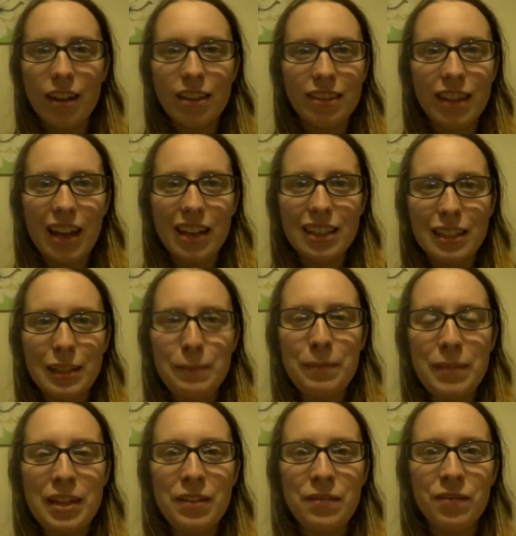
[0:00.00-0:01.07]
That's
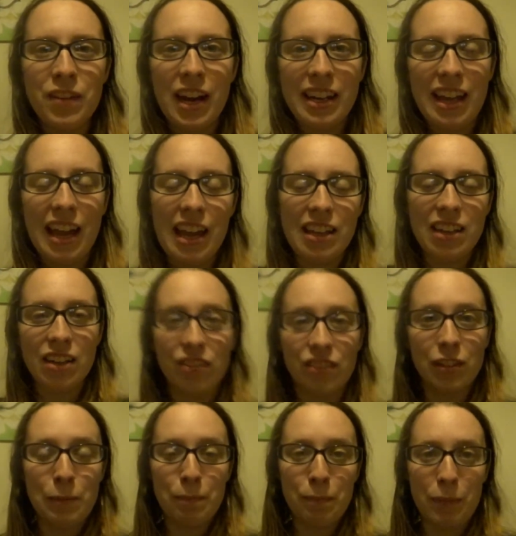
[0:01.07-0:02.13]
me and Ryan heading off
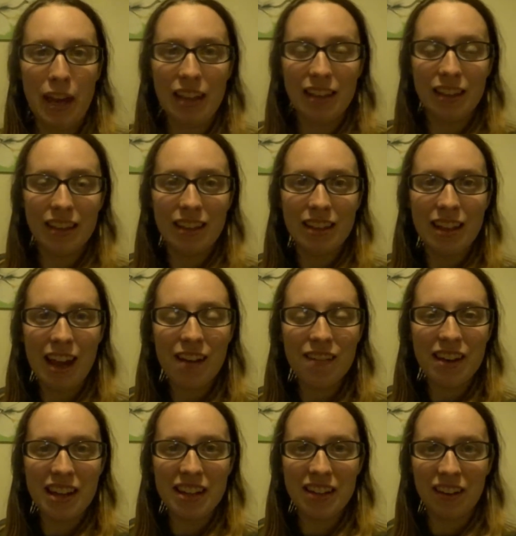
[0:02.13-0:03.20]
to bed now
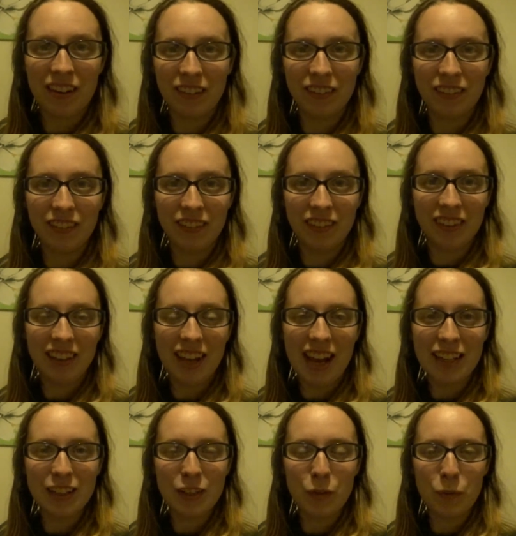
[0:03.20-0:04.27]
in our
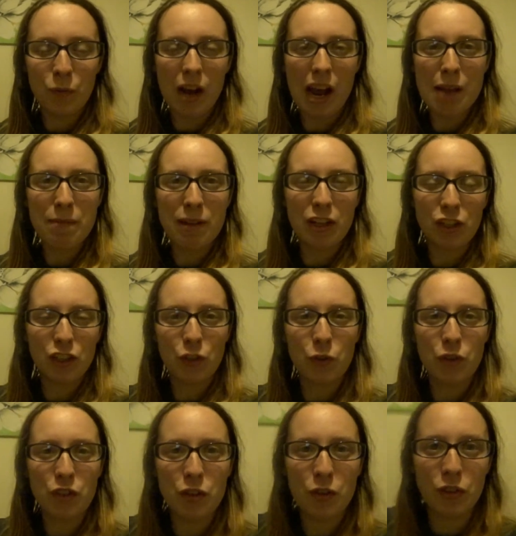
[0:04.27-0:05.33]
flat. Why am I
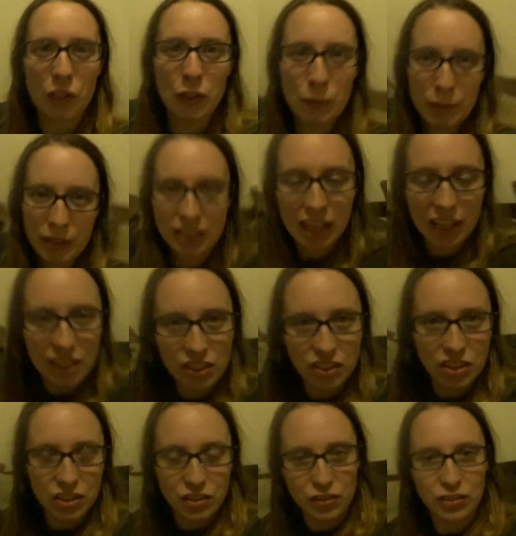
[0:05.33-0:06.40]
showing you this? But that is
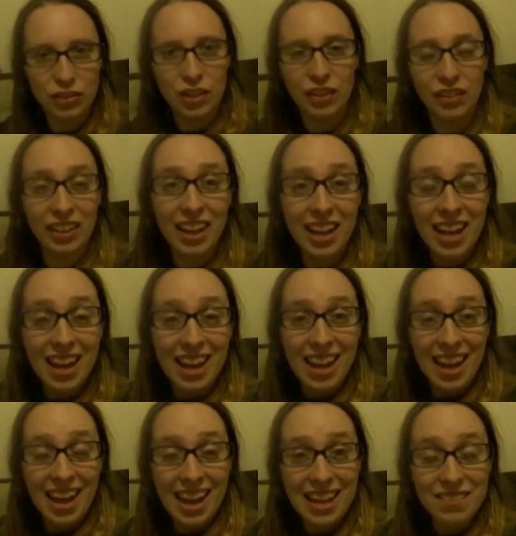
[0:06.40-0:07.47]
just wrong.
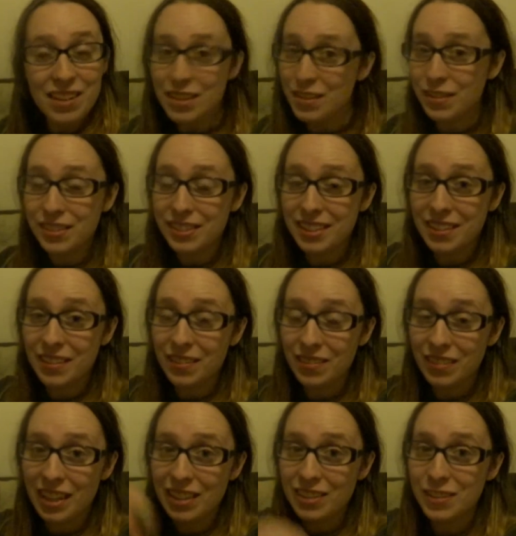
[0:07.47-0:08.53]
Anyway, you'll see the
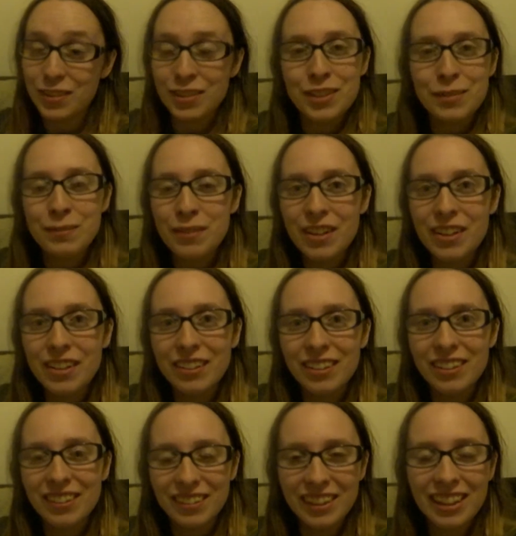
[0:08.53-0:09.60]
flat tour
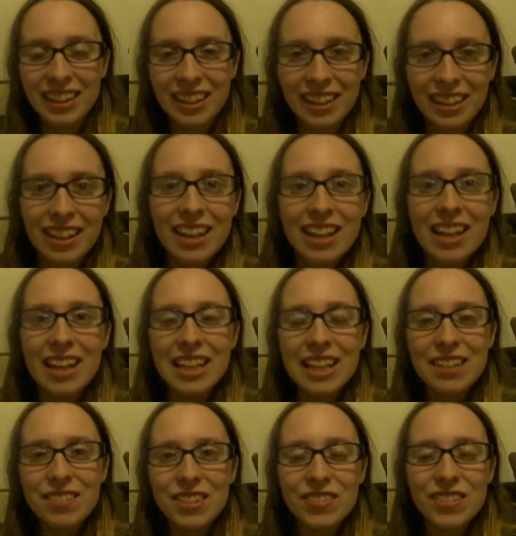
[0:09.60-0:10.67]
tomorrow.
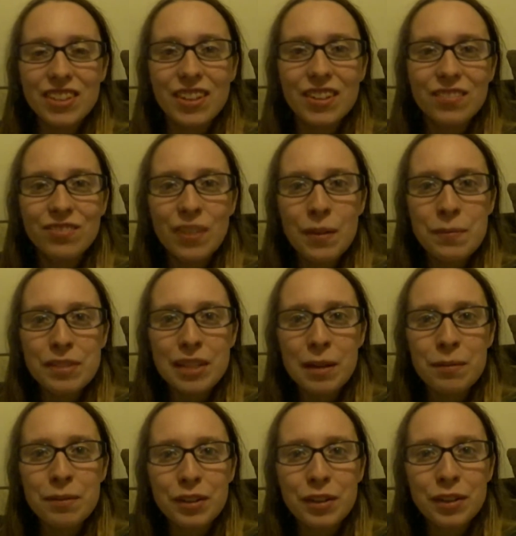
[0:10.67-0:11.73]
Give this video a thumbs
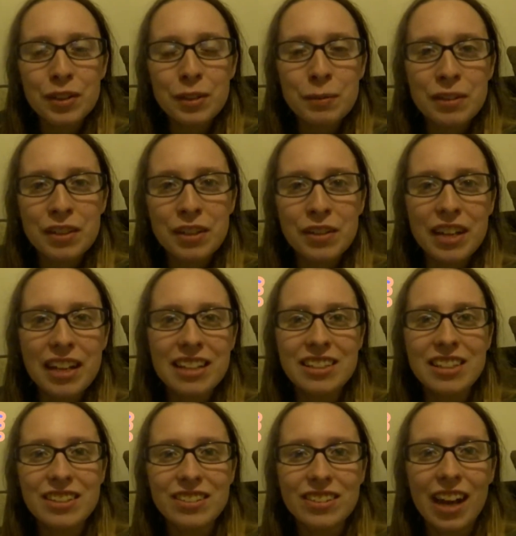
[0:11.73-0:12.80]
up, comment below, and
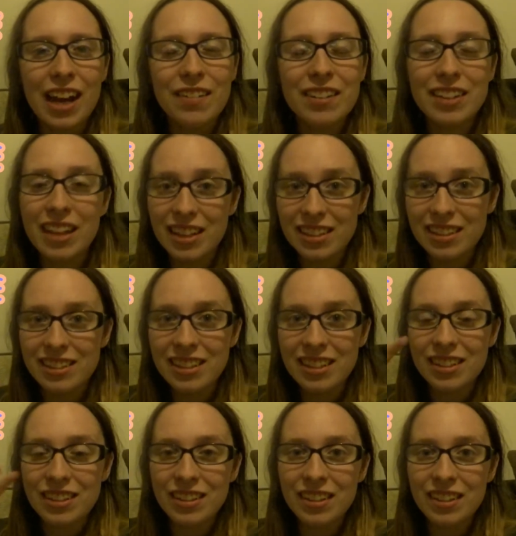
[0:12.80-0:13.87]
subscribe. And I'll see
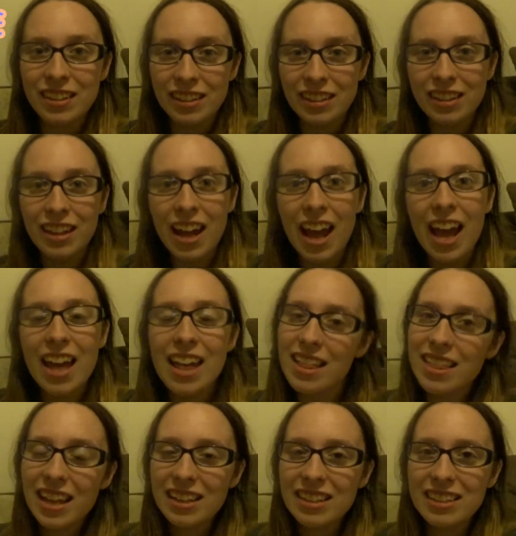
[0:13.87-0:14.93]
you
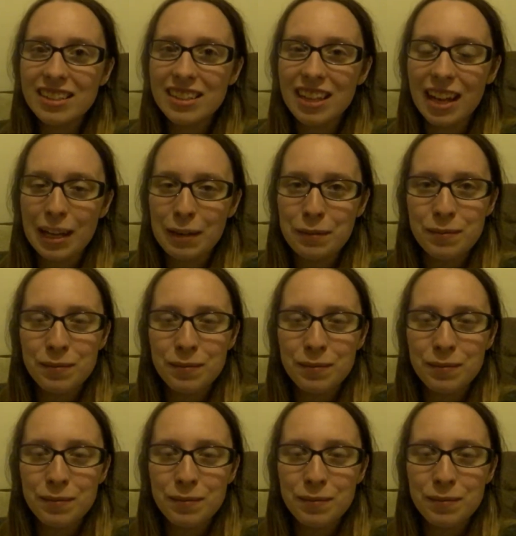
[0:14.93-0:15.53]
next time.